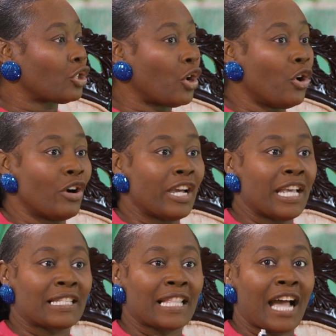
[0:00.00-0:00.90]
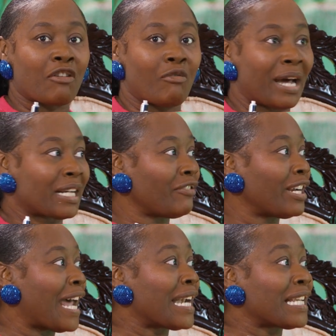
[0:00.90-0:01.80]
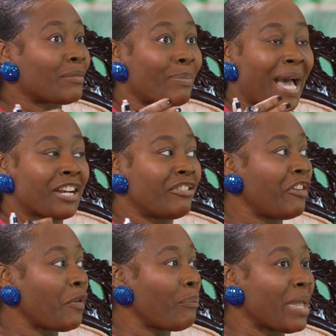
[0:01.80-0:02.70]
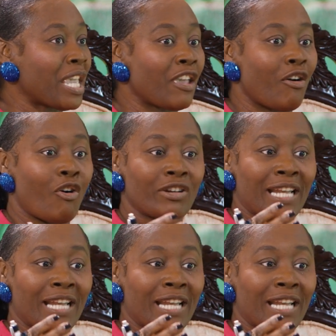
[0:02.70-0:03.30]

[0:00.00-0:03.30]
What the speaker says: So it's like whatever that is bothering me, or